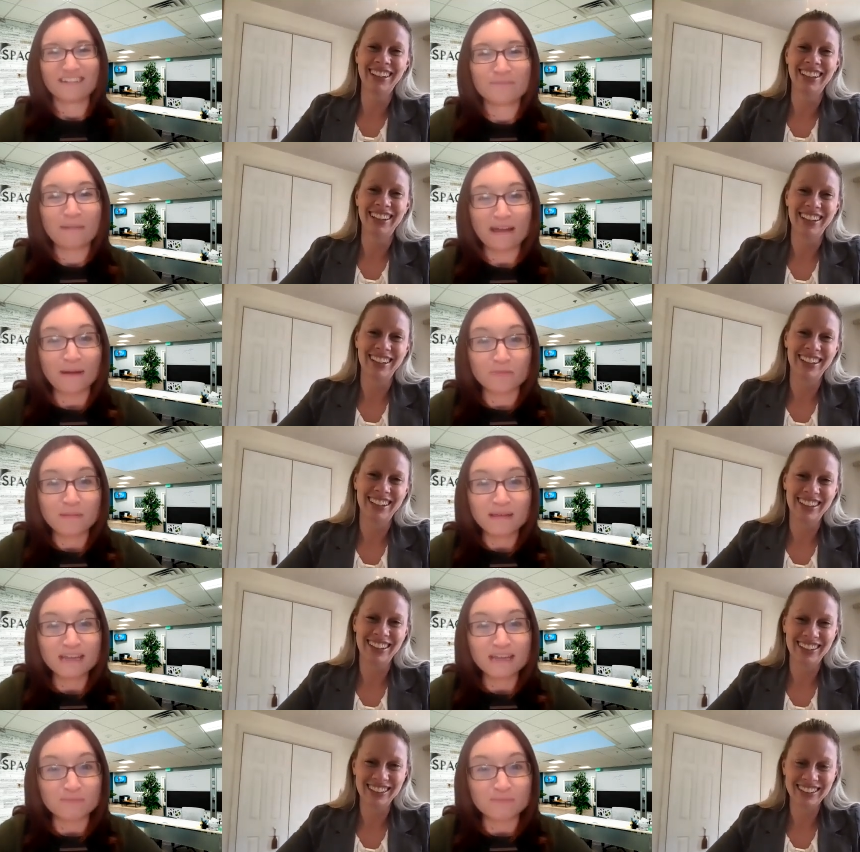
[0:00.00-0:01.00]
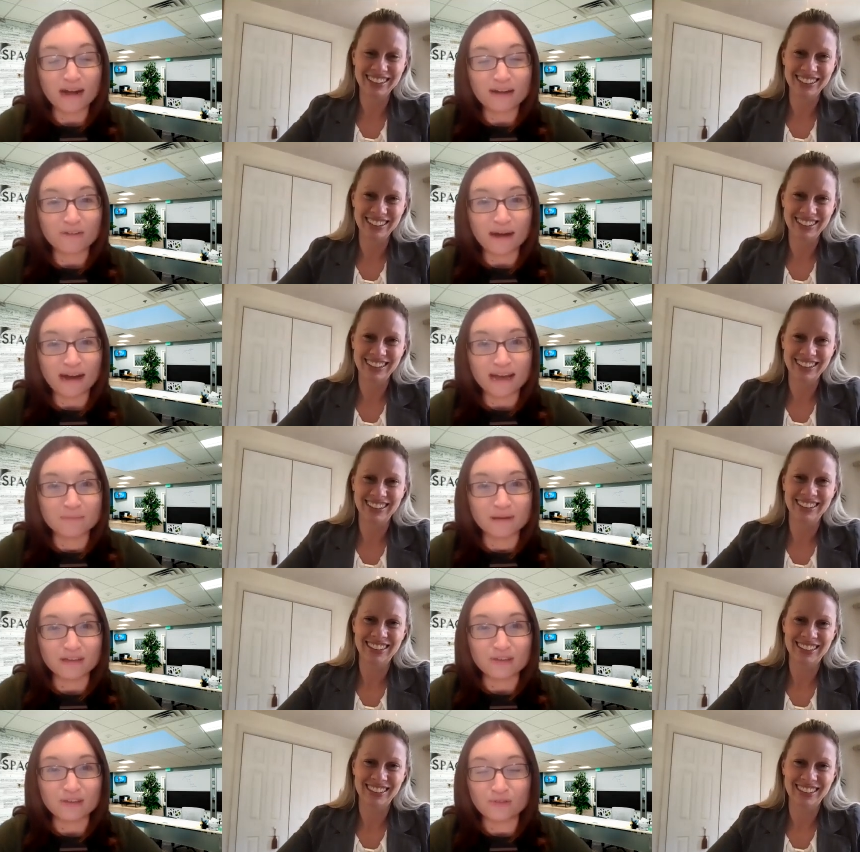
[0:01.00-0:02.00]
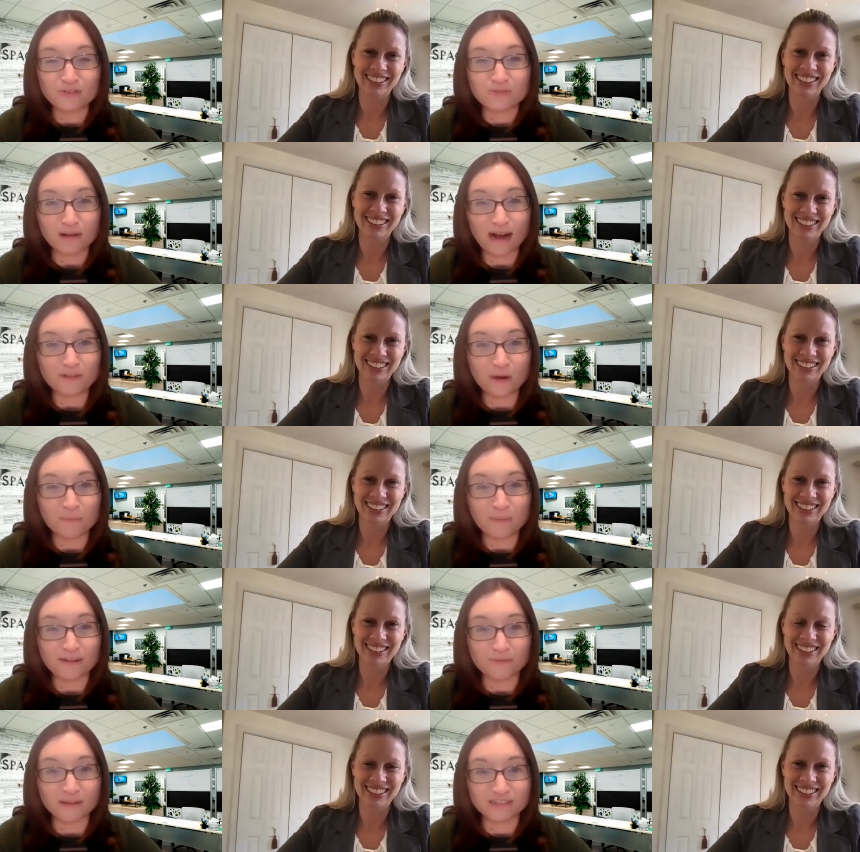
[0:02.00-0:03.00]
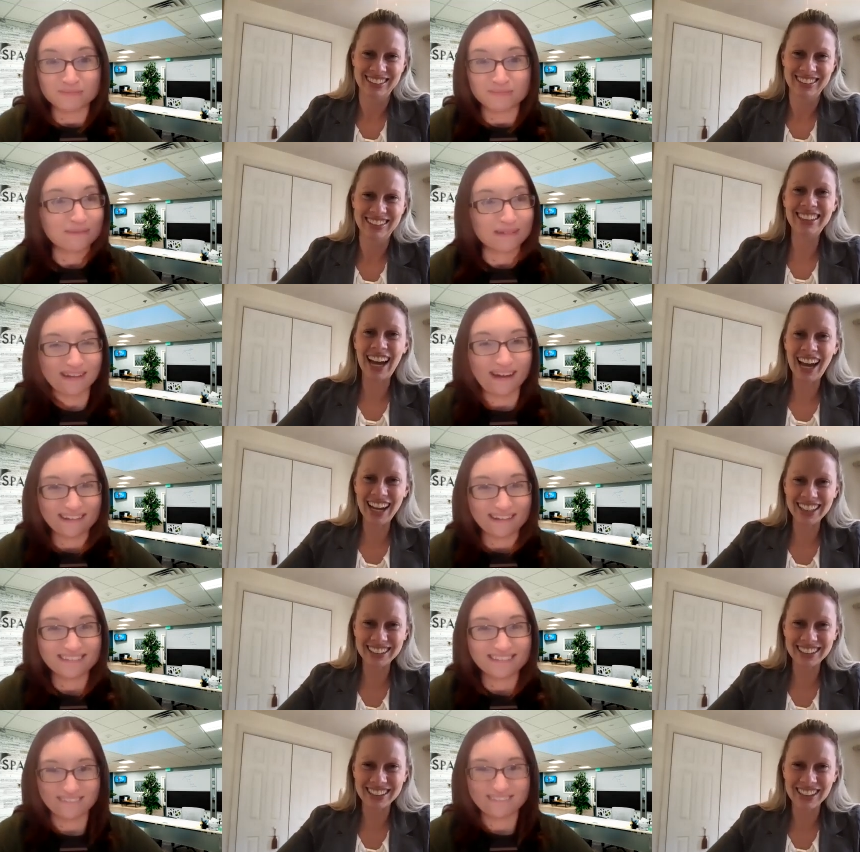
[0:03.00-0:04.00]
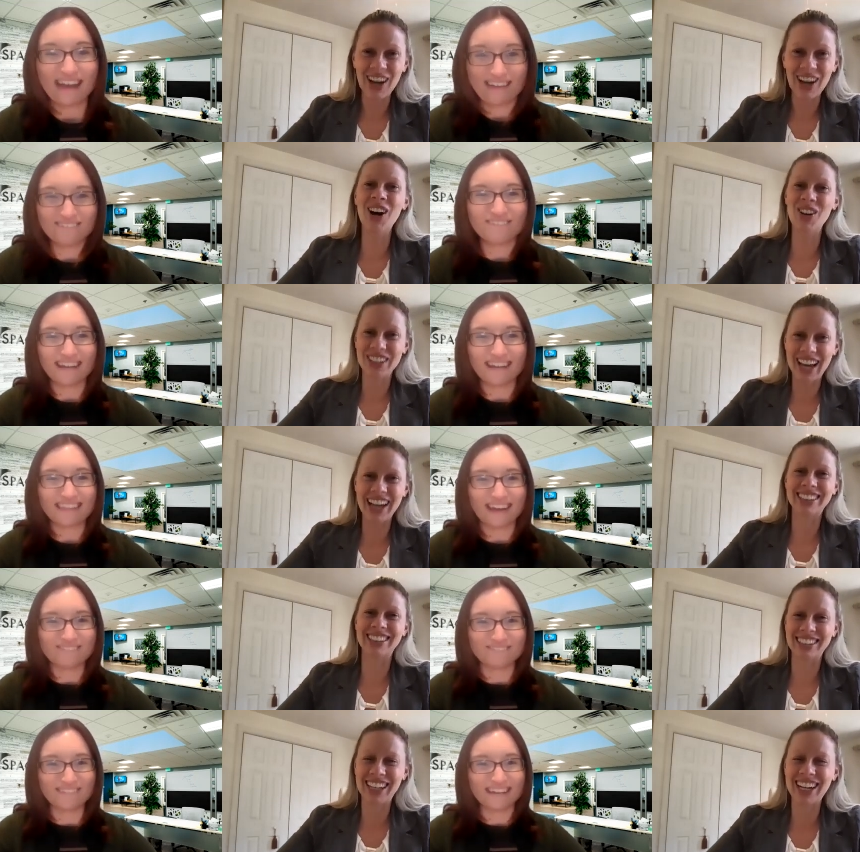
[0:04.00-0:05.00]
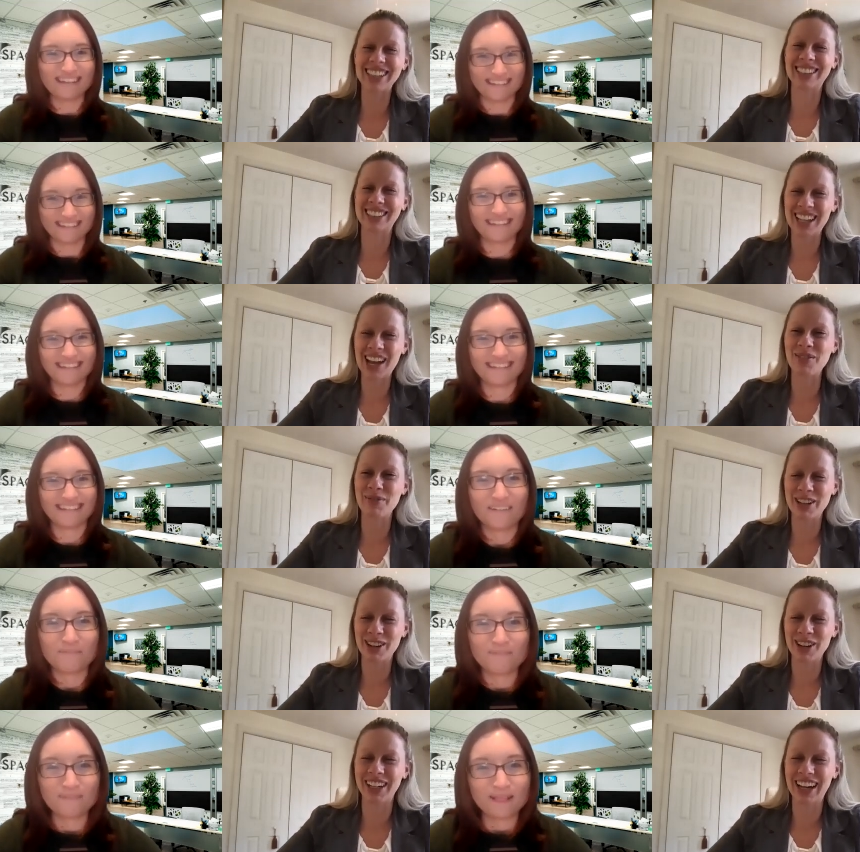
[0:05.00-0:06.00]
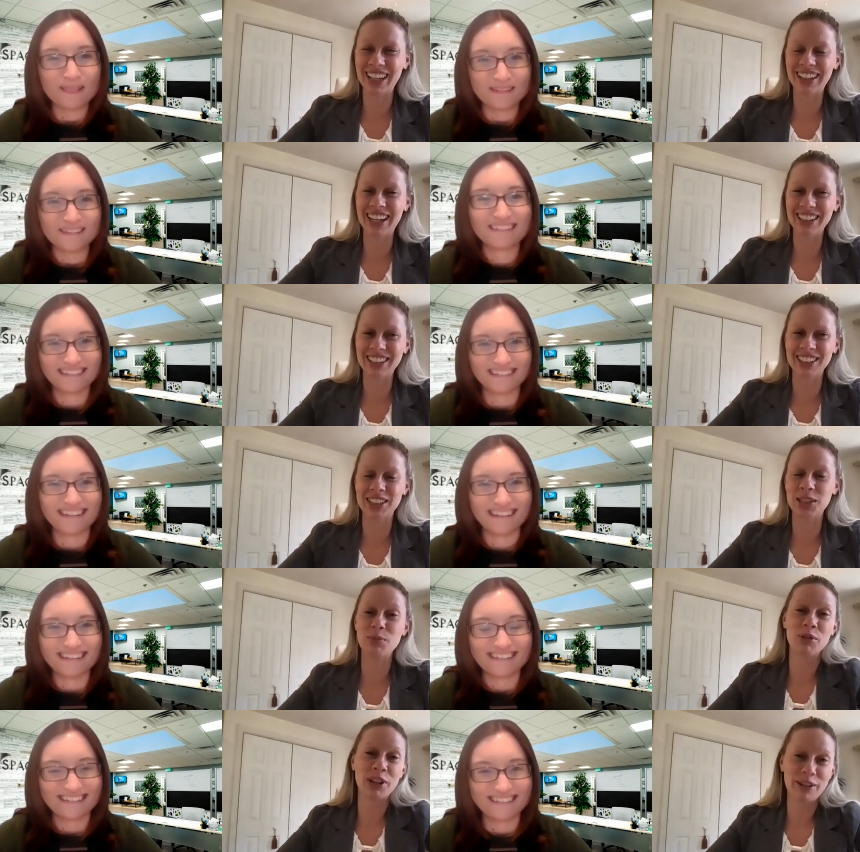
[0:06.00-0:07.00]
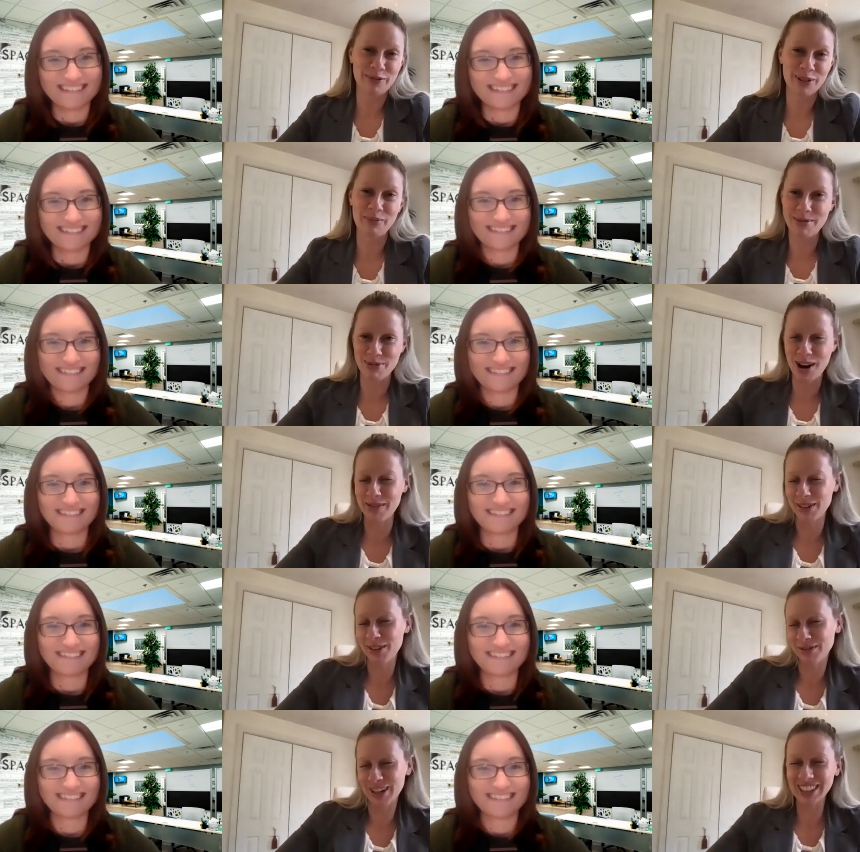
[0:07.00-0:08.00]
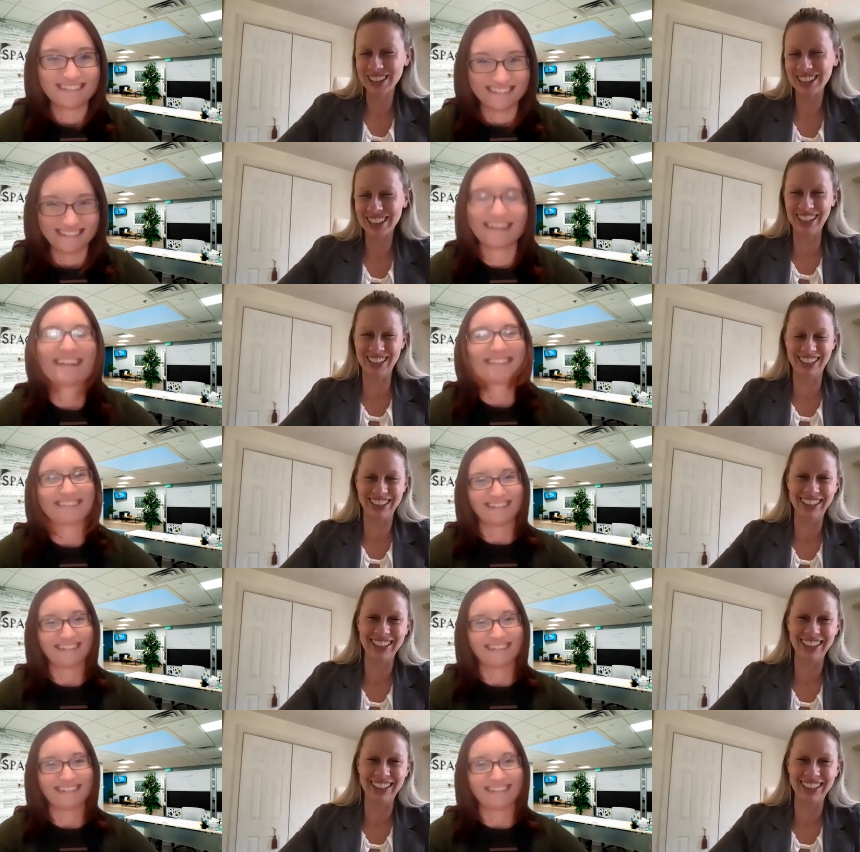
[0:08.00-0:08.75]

Speaker 1: By the way, speaking of Bravo, I am a huge Bravo buff. We should probably talk sometime oh, about that. But yes. that
Speaker 2: would be good. I like to yeah. debrief with my Bravo friends. yes.